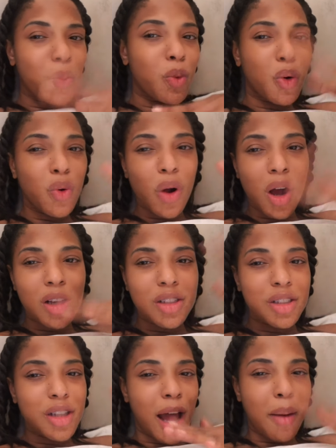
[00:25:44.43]
we'll
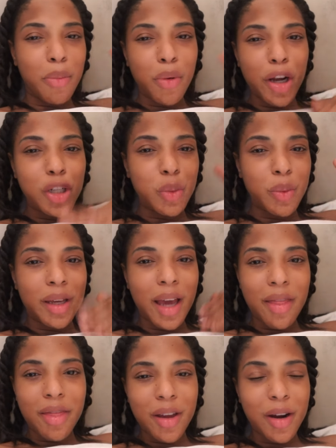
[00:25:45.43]
cross that bridge when we
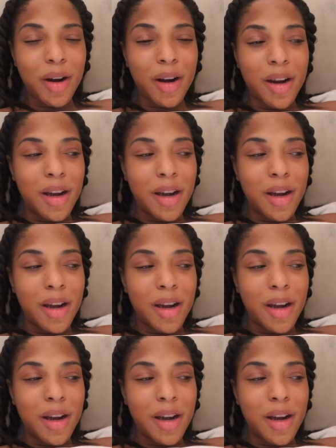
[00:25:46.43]
get there.